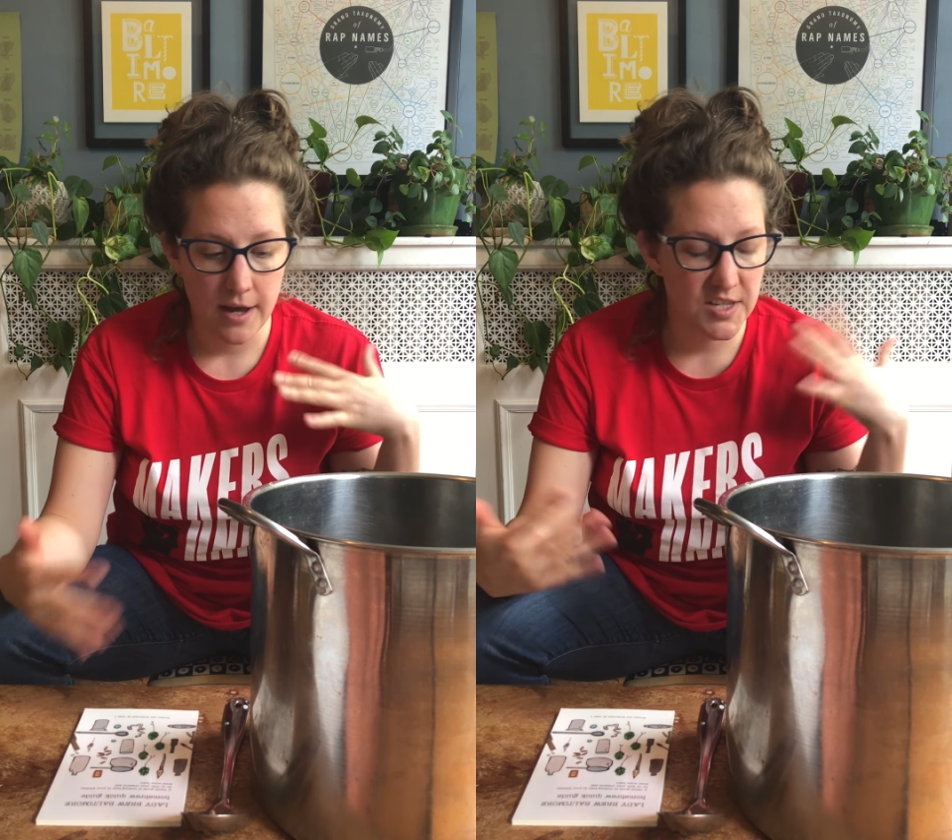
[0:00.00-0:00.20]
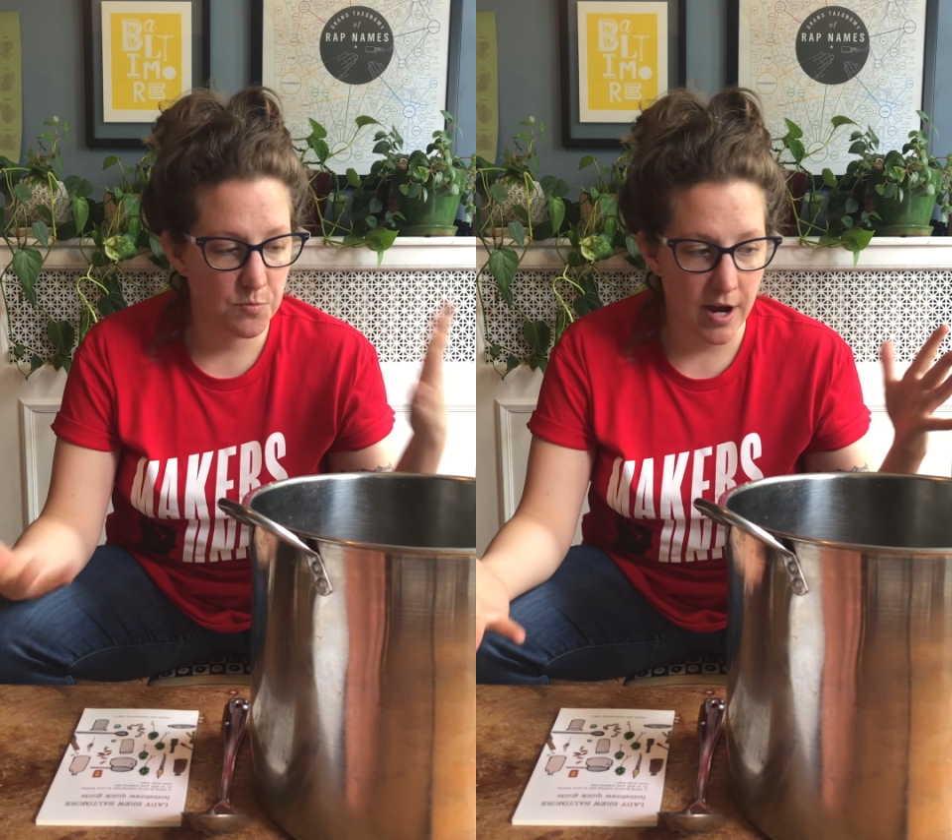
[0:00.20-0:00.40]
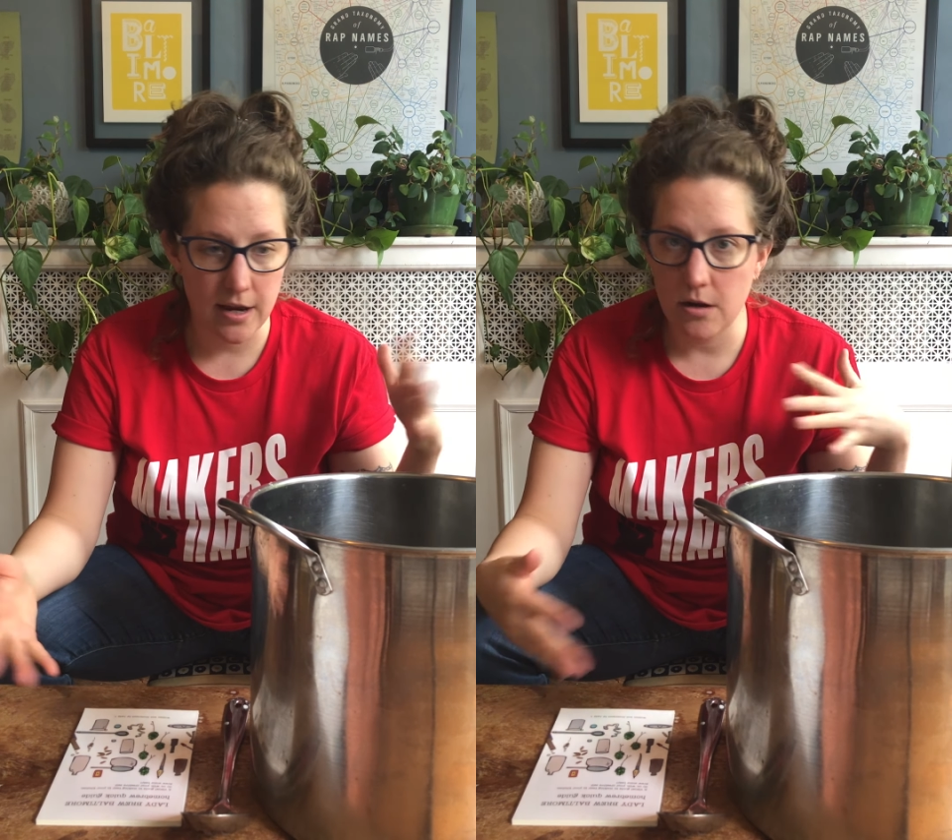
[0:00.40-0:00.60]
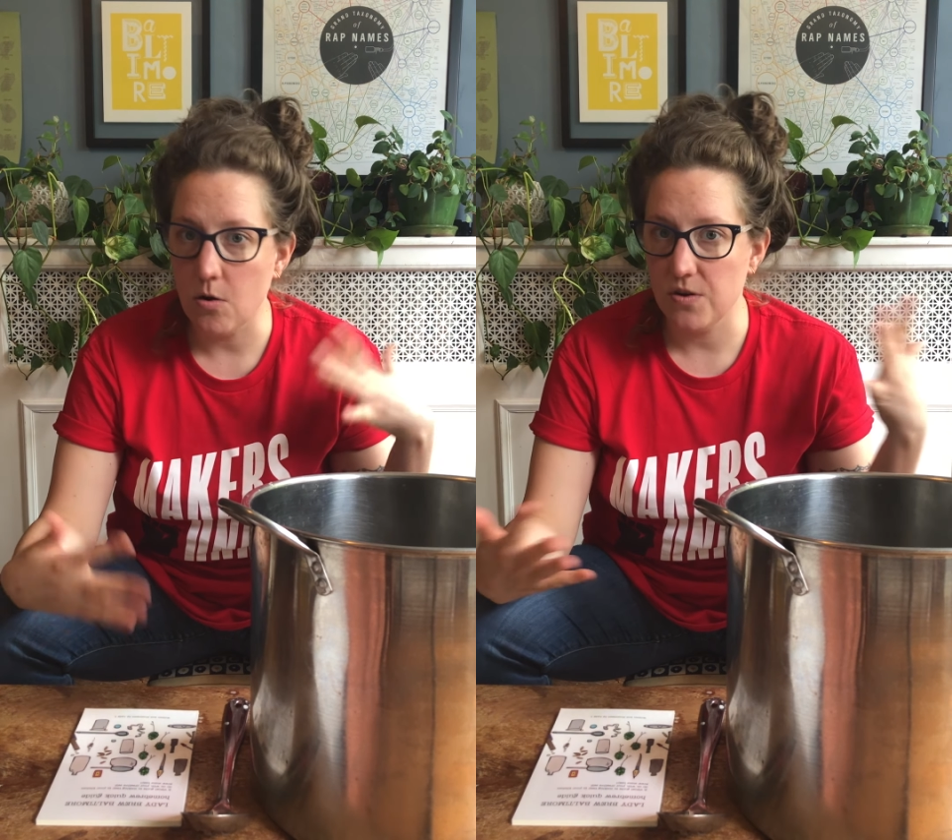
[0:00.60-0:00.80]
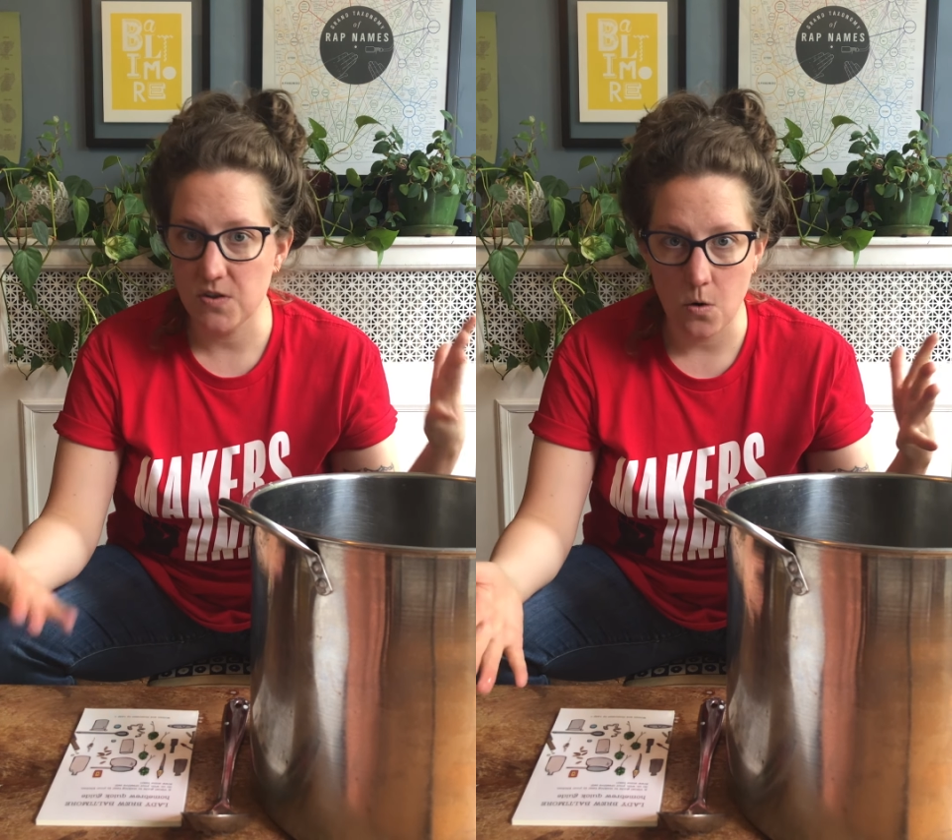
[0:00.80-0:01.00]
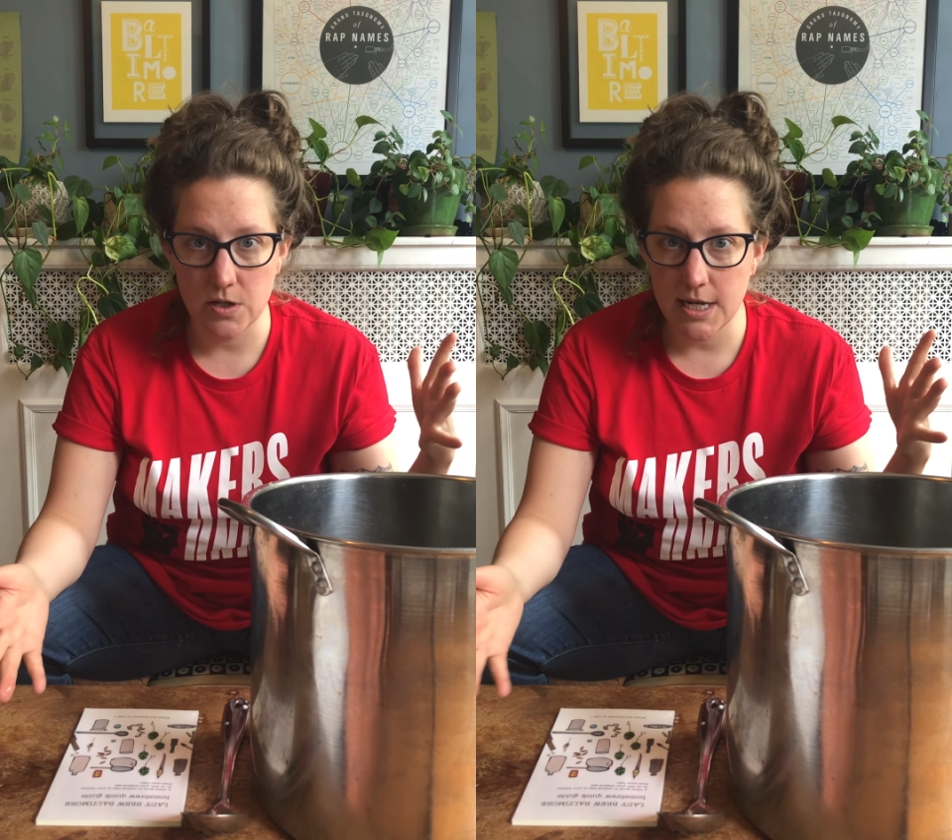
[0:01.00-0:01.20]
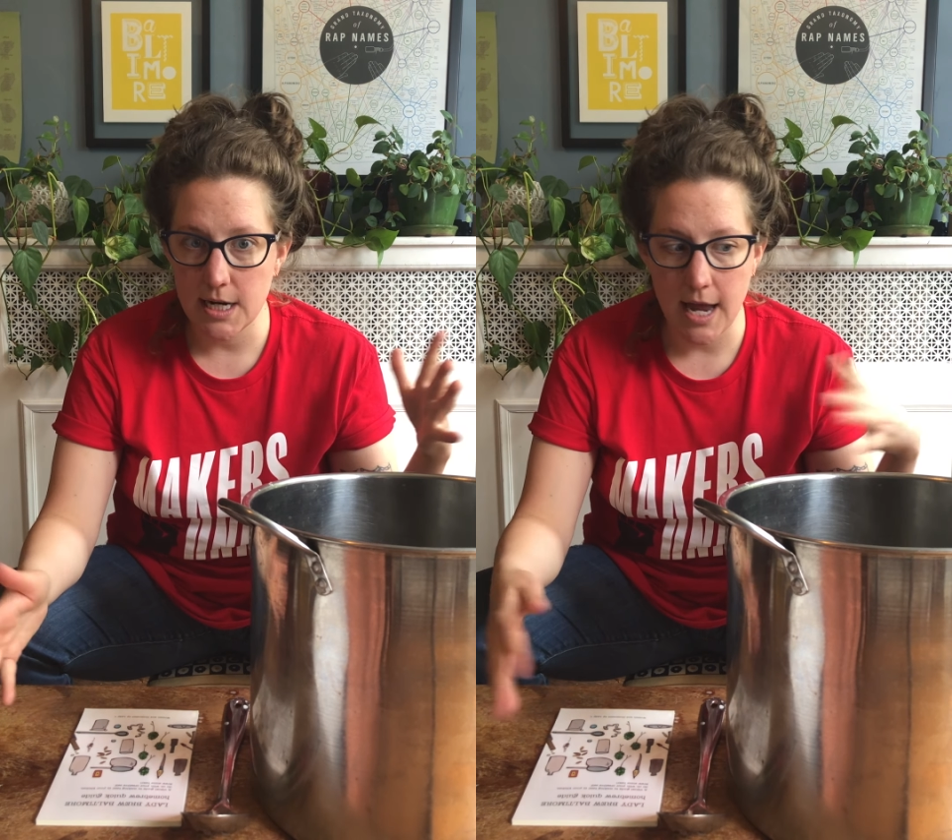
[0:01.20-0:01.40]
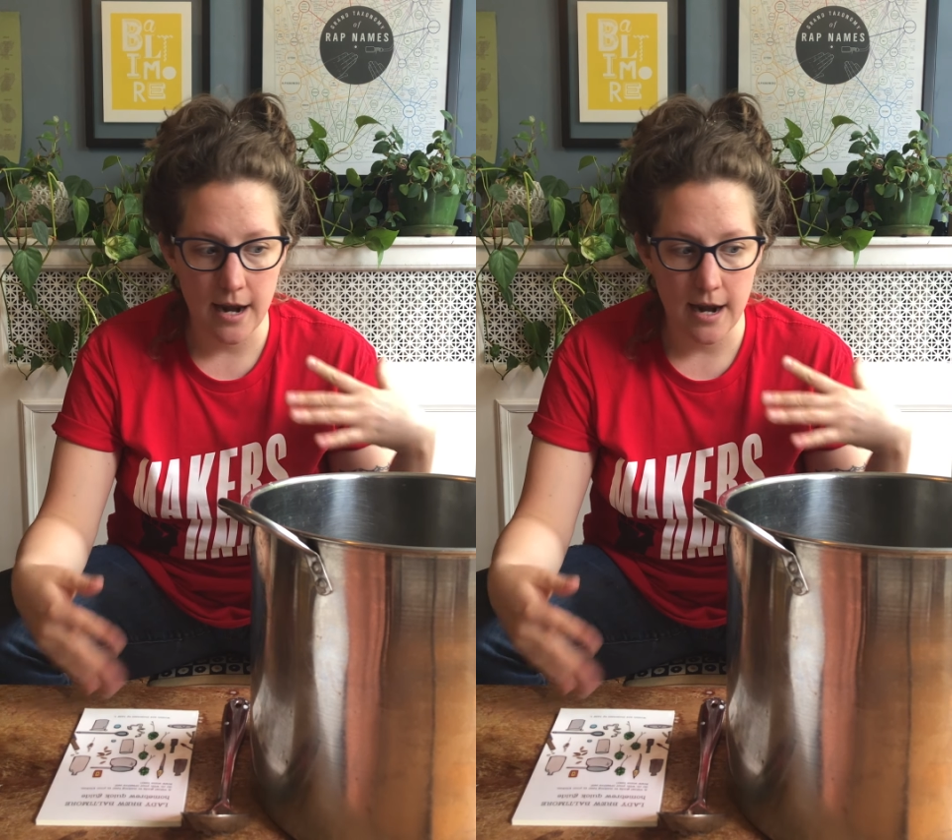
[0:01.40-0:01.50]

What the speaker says: sprayed it or soaked it